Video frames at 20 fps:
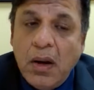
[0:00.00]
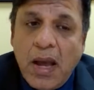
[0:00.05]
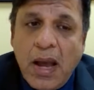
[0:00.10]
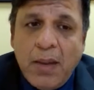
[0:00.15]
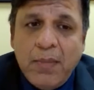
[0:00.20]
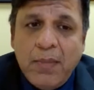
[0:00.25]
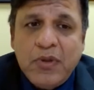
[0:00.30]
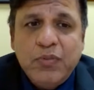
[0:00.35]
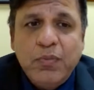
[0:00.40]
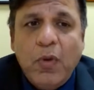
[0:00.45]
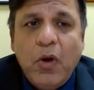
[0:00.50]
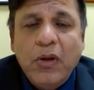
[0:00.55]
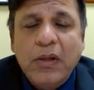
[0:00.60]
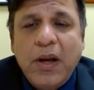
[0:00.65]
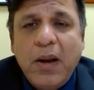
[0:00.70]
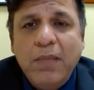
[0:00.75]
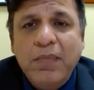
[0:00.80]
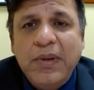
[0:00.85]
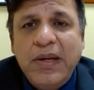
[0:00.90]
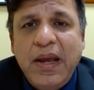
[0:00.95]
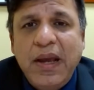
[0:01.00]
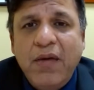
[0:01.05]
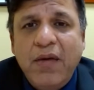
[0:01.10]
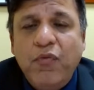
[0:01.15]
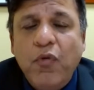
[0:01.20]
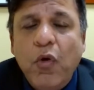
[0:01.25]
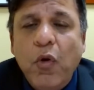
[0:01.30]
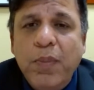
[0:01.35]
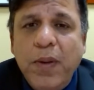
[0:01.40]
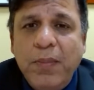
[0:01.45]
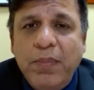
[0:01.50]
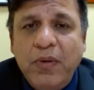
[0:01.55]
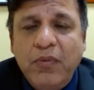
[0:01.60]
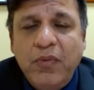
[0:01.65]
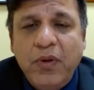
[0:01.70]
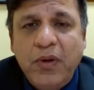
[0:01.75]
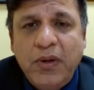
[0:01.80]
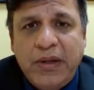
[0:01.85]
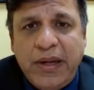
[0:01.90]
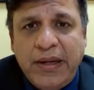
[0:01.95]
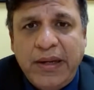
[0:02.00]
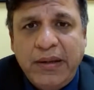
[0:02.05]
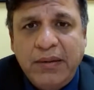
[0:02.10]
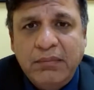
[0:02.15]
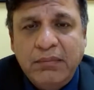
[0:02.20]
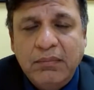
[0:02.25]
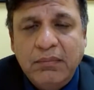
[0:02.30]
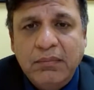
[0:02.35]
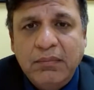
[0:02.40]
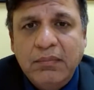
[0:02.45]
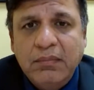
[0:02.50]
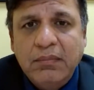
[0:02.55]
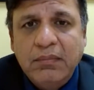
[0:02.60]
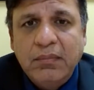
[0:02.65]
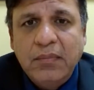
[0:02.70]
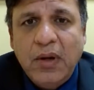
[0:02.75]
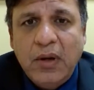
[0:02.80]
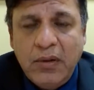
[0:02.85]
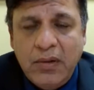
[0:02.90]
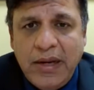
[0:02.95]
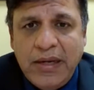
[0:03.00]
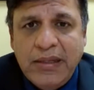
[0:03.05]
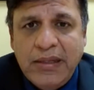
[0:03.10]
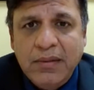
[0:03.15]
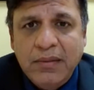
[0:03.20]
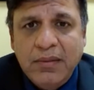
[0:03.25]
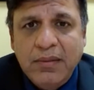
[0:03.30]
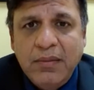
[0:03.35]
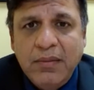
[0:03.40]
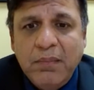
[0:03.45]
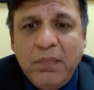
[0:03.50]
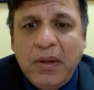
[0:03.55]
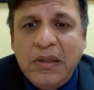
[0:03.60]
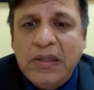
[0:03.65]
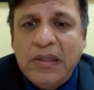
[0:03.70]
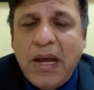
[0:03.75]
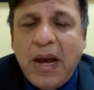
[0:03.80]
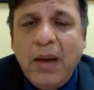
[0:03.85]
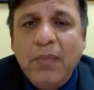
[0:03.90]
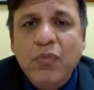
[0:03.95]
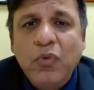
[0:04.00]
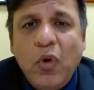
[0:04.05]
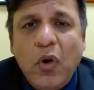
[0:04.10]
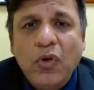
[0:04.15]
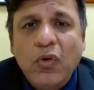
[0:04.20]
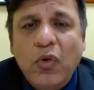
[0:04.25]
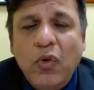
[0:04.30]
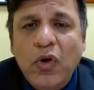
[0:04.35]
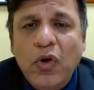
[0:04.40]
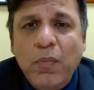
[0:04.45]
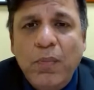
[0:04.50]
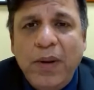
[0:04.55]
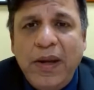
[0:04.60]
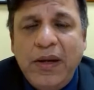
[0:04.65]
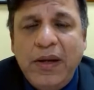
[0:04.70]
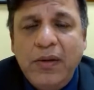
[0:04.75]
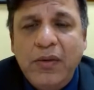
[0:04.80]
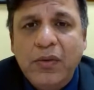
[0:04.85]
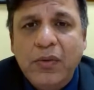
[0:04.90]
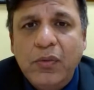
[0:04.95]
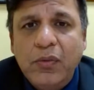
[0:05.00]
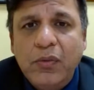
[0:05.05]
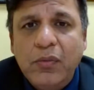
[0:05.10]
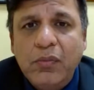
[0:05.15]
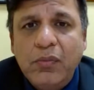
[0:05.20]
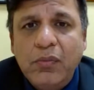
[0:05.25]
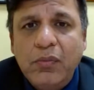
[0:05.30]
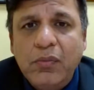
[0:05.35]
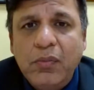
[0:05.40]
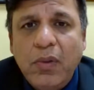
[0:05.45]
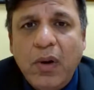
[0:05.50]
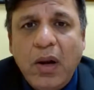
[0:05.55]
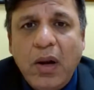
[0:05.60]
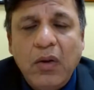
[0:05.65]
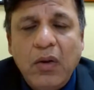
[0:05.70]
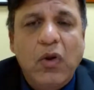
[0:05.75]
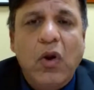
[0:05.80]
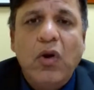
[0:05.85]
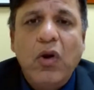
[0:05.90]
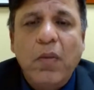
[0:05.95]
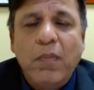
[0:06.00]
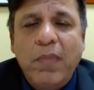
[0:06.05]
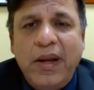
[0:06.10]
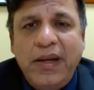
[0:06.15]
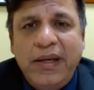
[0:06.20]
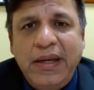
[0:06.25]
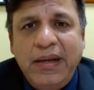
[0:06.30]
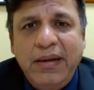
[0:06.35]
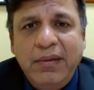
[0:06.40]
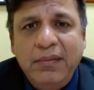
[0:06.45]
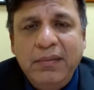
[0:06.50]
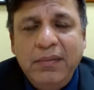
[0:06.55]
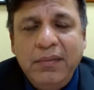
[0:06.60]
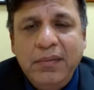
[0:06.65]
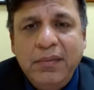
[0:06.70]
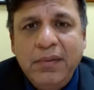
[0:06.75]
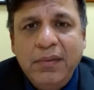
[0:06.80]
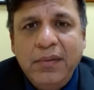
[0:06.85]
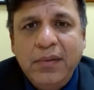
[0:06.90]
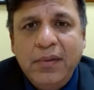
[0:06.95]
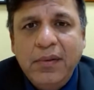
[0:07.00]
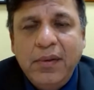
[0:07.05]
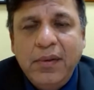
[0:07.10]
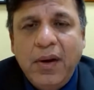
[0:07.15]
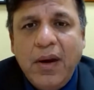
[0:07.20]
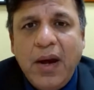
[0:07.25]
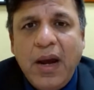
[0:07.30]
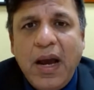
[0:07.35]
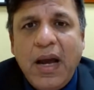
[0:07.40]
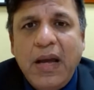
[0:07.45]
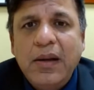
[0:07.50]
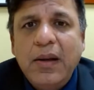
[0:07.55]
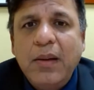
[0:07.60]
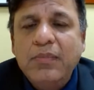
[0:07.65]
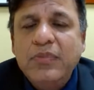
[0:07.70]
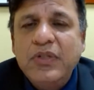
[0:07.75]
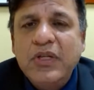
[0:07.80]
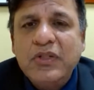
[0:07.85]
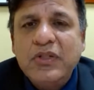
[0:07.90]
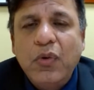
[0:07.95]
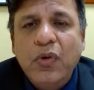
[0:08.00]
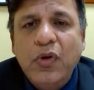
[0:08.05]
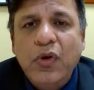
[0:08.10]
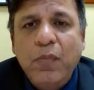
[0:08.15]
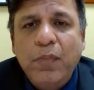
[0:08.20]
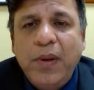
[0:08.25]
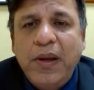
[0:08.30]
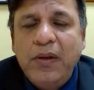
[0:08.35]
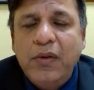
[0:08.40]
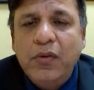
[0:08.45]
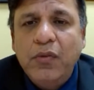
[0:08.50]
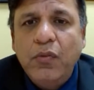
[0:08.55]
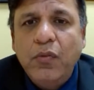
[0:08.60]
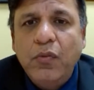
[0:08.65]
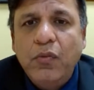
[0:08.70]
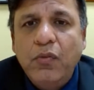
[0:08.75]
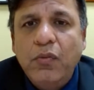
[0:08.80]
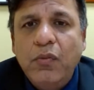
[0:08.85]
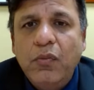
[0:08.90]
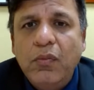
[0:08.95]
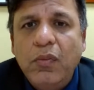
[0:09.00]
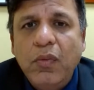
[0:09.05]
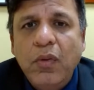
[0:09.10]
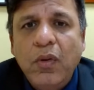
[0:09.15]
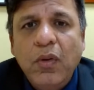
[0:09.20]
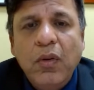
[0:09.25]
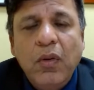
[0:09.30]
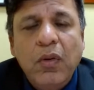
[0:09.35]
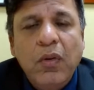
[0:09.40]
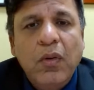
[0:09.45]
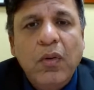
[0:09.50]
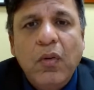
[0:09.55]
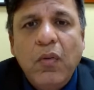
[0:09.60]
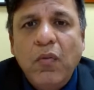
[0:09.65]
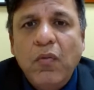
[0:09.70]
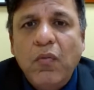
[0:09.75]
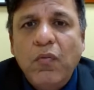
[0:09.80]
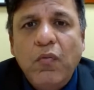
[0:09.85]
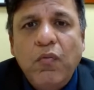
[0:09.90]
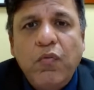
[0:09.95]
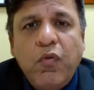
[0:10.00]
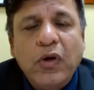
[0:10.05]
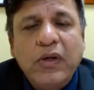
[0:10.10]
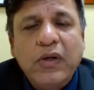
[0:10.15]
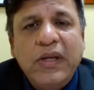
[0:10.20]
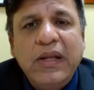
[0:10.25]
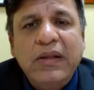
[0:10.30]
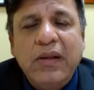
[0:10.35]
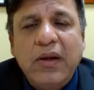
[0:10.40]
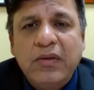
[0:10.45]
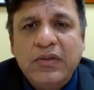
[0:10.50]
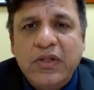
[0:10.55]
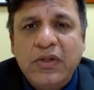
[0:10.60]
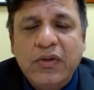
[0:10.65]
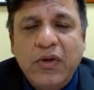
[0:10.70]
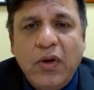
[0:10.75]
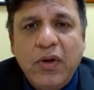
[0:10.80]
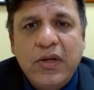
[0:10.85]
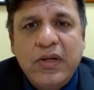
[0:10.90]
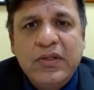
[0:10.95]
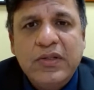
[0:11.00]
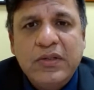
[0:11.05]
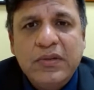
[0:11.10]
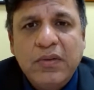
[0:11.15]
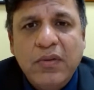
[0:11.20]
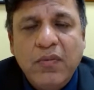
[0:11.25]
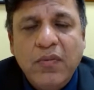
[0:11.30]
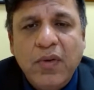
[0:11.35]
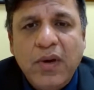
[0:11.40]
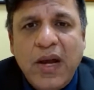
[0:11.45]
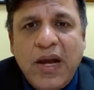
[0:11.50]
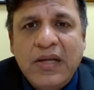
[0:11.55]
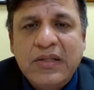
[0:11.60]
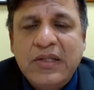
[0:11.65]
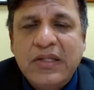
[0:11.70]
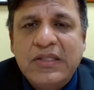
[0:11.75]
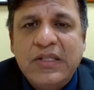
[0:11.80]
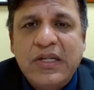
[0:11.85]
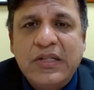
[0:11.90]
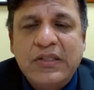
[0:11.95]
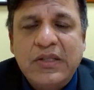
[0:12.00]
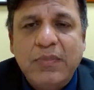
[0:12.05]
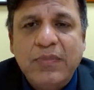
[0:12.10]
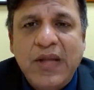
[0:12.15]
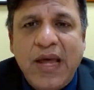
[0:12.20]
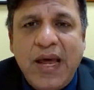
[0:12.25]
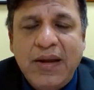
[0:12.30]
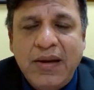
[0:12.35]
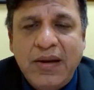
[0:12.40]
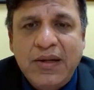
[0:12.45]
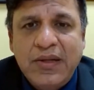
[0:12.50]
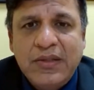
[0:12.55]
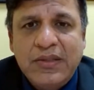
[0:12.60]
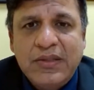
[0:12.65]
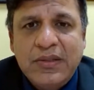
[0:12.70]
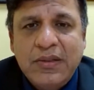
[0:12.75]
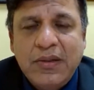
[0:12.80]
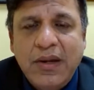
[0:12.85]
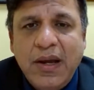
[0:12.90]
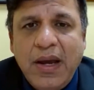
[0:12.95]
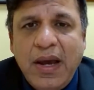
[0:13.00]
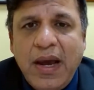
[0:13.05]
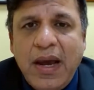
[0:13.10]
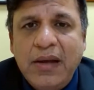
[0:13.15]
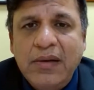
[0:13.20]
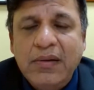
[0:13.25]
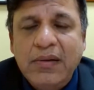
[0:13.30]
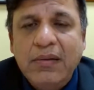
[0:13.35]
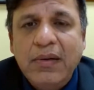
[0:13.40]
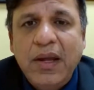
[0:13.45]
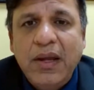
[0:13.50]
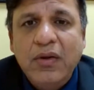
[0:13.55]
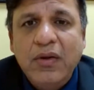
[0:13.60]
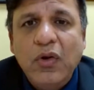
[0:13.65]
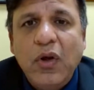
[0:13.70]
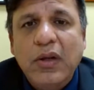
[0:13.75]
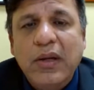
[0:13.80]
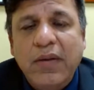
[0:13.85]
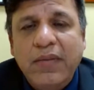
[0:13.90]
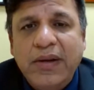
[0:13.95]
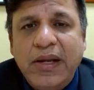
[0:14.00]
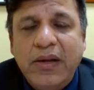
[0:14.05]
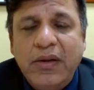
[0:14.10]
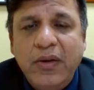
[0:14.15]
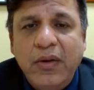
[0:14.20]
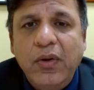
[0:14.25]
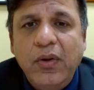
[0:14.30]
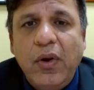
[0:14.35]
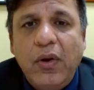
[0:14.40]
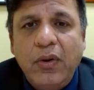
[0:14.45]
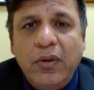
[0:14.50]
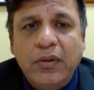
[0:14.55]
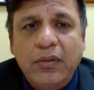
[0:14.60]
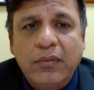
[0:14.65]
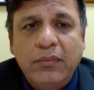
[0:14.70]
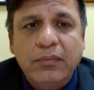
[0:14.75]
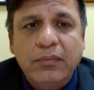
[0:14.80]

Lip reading: I'm a small company, I have 4 people working. All right, but I'm not going to pay you a lot of money. And I'm just going to pay you $40,000 as a systems analyst, and you're living in New York.